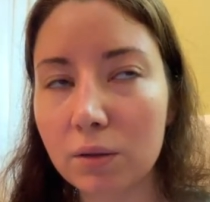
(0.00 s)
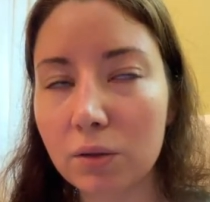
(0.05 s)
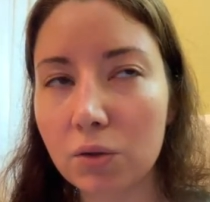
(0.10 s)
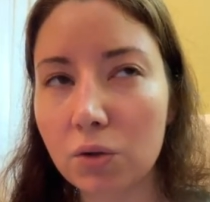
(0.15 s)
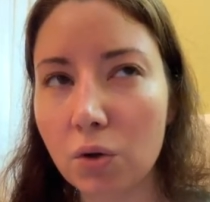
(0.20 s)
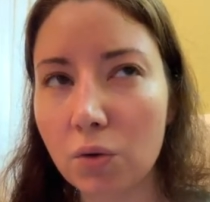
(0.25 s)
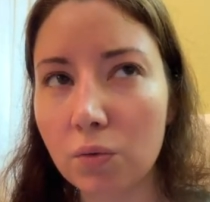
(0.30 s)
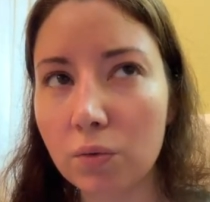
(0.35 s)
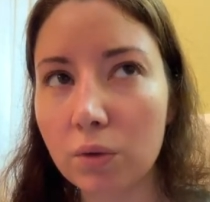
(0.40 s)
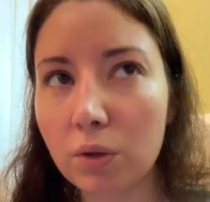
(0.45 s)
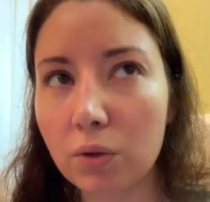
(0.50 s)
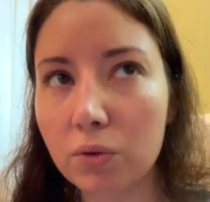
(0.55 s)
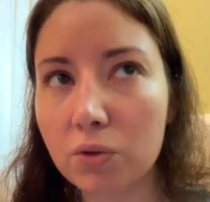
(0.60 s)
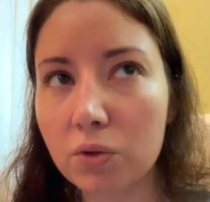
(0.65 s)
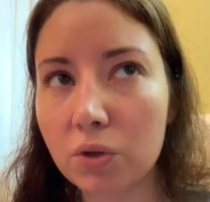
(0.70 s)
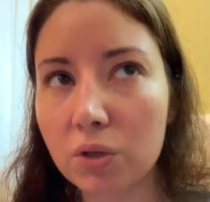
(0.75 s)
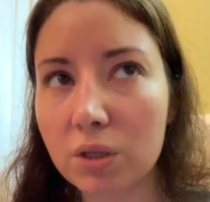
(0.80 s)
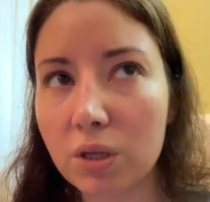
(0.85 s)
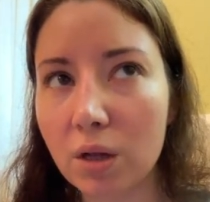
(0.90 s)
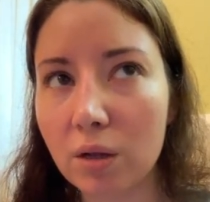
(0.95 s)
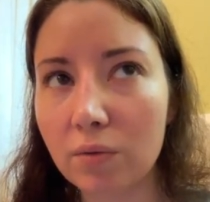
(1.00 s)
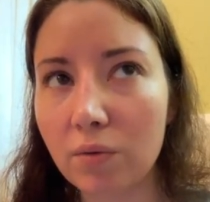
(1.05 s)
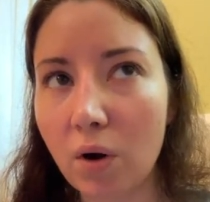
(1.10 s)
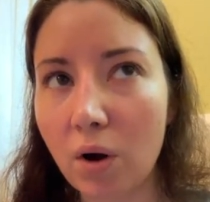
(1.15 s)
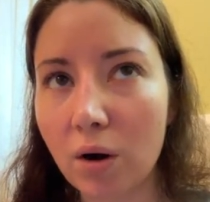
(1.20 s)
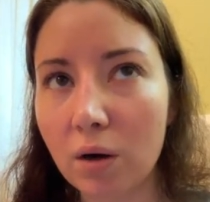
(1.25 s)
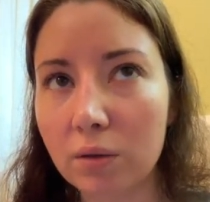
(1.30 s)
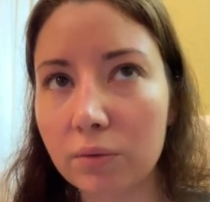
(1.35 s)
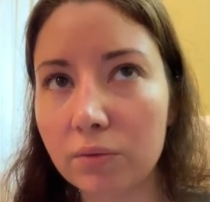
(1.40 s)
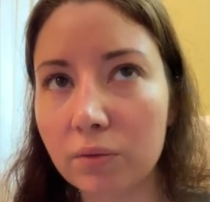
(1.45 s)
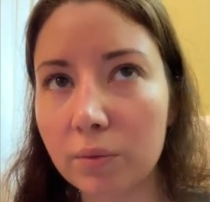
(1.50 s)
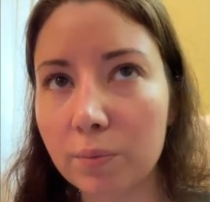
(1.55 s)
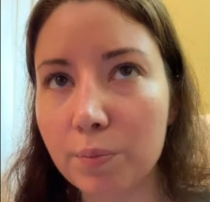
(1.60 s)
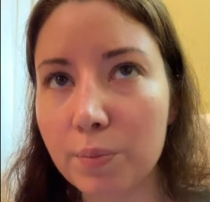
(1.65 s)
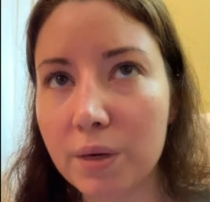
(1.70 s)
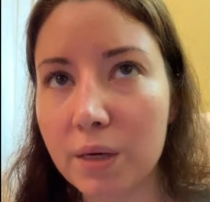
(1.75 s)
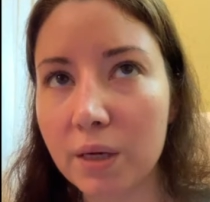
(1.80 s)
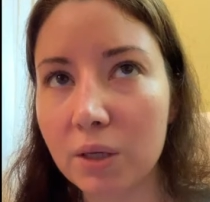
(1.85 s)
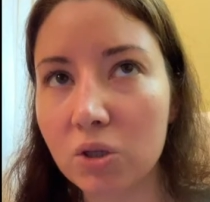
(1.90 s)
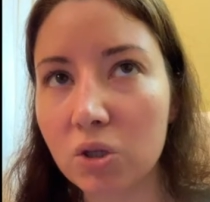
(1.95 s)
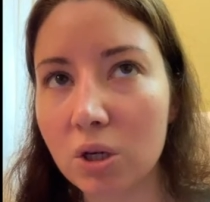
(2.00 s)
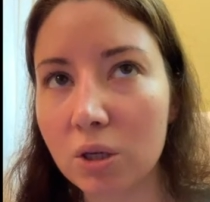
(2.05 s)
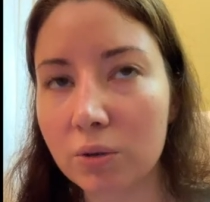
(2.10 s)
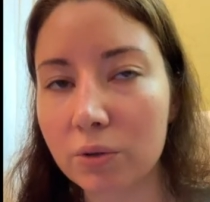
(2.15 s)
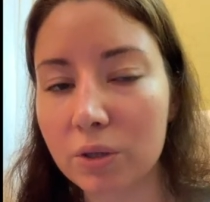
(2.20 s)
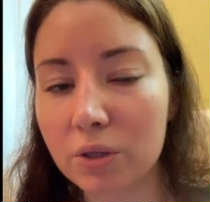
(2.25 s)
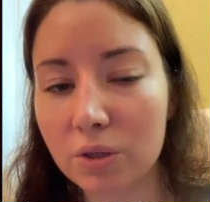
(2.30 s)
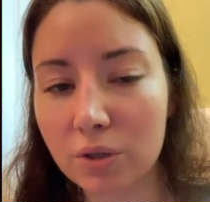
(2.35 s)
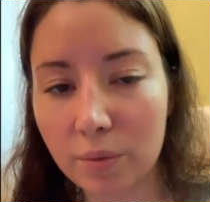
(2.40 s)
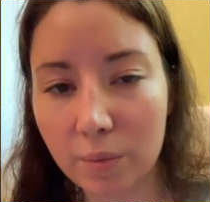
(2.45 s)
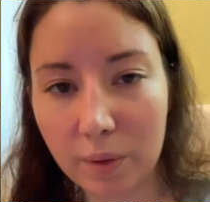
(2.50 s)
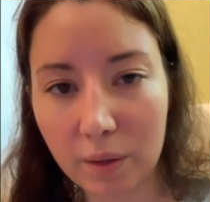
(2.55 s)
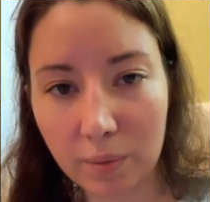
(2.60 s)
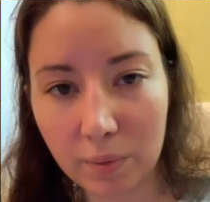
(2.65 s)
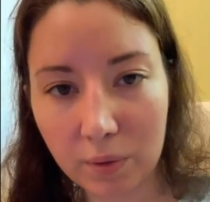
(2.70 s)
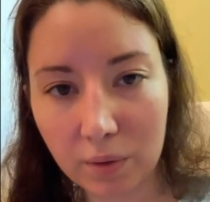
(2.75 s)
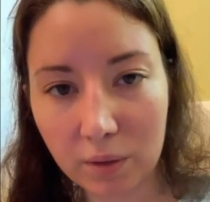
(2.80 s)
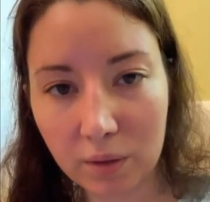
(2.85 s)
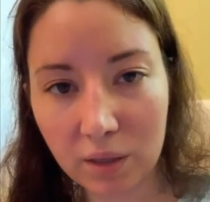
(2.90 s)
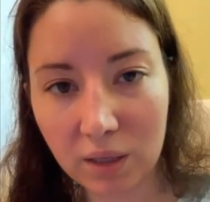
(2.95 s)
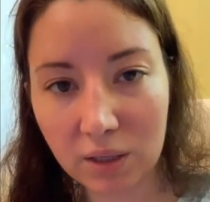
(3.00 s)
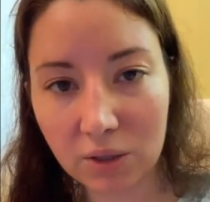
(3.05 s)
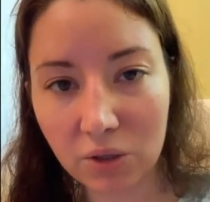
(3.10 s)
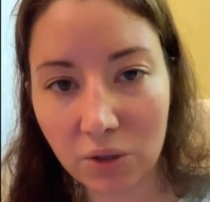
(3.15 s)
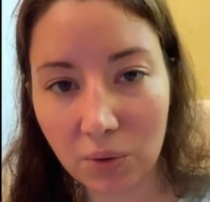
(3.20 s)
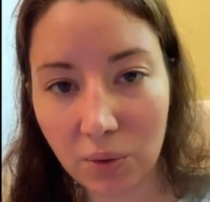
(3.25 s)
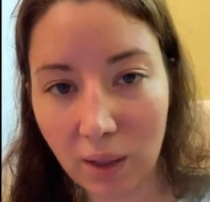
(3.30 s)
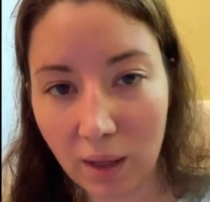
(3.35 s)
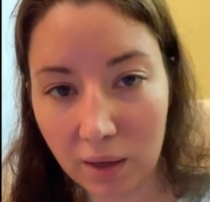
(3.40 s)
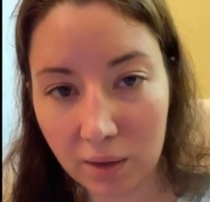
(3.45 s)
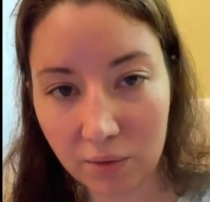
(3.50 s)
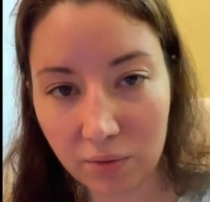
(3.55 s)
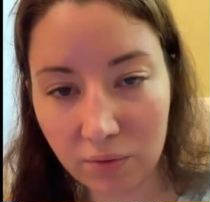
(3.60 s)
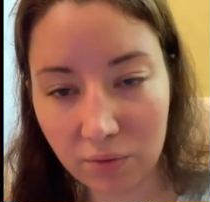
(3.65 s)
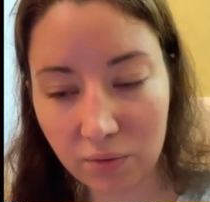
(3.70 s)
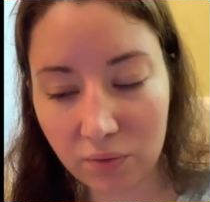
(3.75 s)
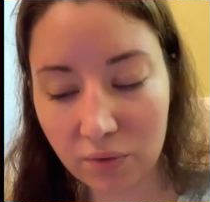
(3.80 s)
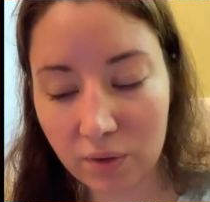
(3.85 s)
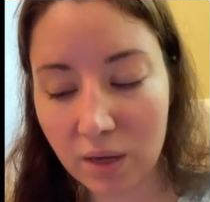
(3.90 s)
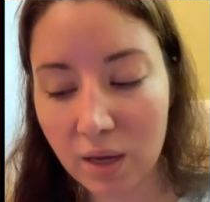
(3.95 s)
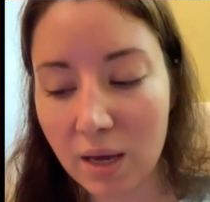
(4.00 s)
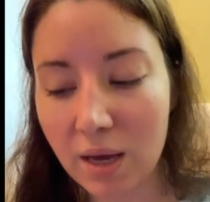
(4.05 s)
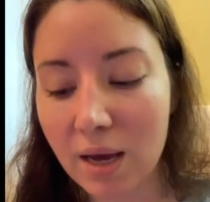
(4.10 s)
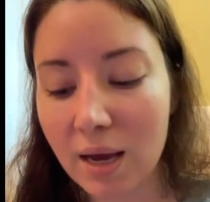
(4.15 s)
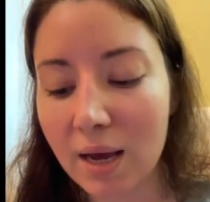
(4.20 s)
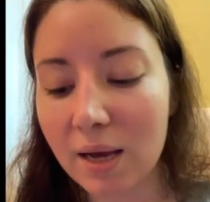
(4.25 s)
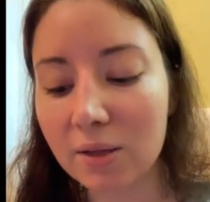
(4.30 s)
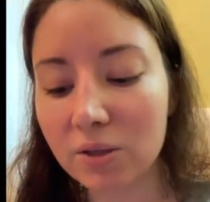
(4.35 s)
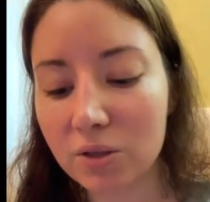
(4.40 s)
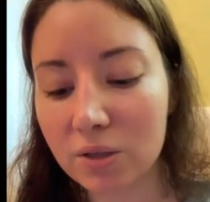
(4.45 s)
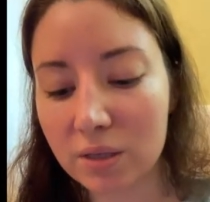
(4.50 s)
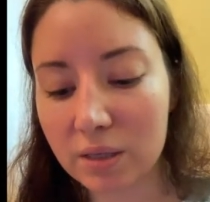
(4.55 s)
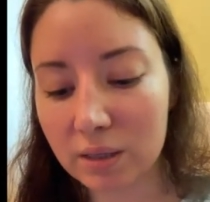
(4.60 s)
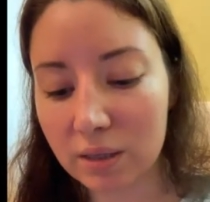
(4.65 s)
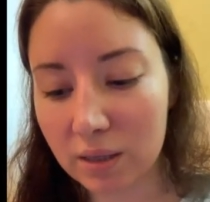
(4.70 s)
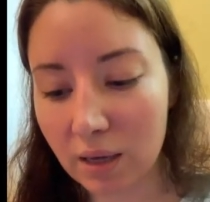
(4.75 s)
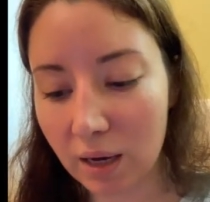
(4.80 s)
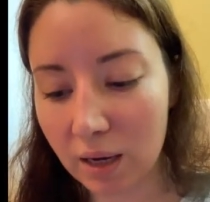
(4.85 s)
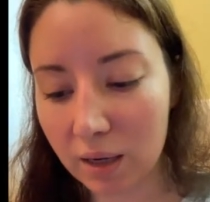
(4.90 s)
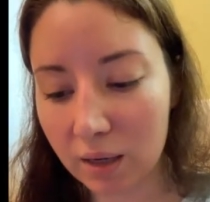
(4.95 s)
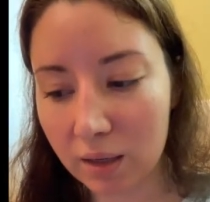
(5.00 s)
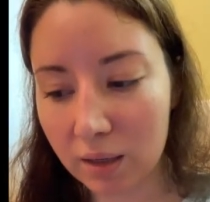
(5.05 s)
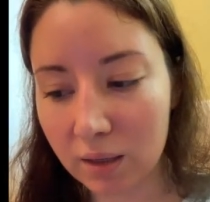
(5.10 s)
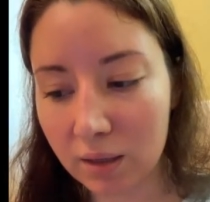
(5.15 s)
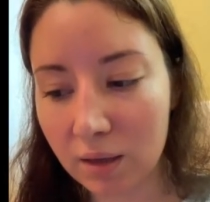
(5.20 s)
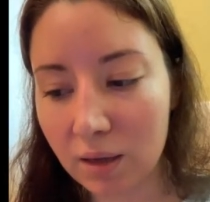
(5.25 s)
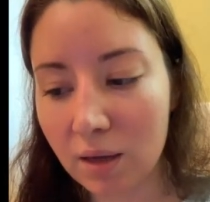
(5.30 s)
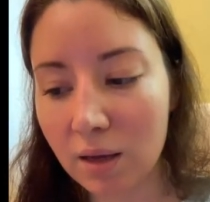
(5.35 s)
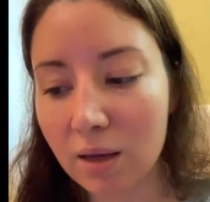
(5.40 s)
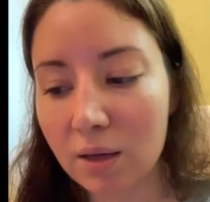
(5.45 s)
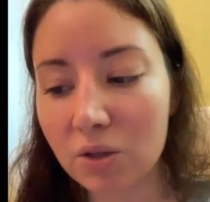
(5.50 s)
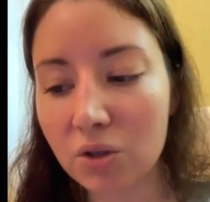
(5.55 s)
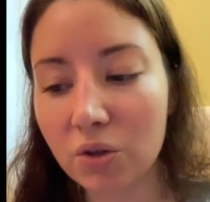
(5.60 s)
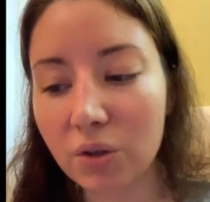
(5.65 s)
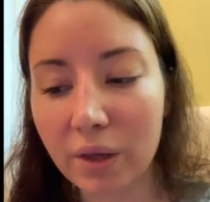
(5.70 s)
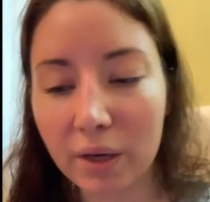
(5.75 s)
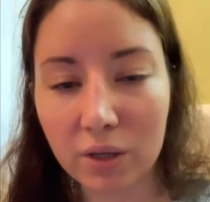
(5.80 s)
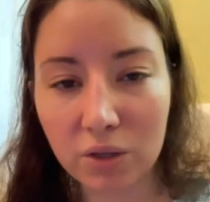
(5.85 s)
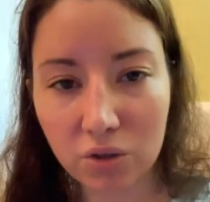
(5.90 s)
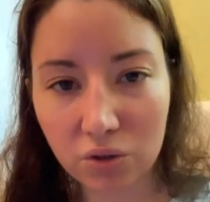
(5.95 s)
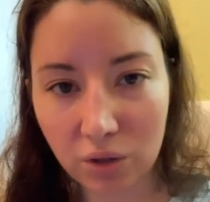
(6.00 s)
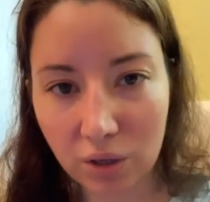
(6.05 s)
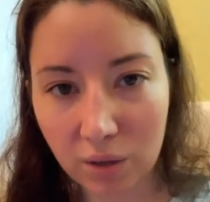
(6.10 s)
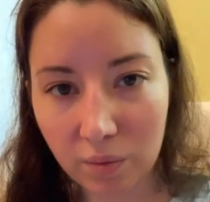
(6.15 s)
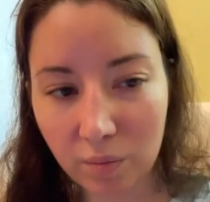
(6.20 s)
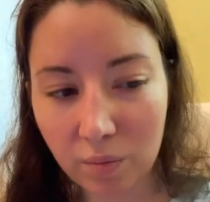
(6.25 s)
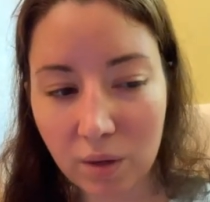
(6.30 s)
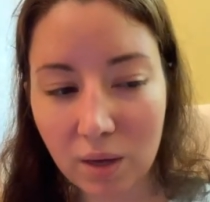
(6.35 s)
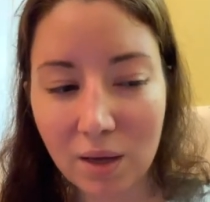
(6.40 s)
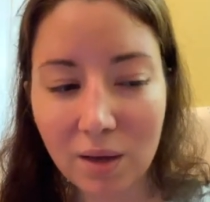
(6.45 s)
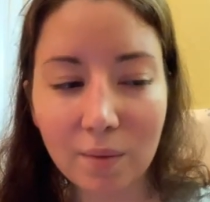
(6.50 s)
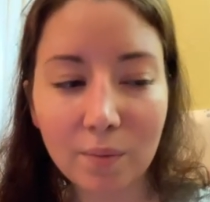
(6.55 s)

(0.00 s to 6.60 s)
don't close yourself off from being generous to people and to life and to society to the extreme.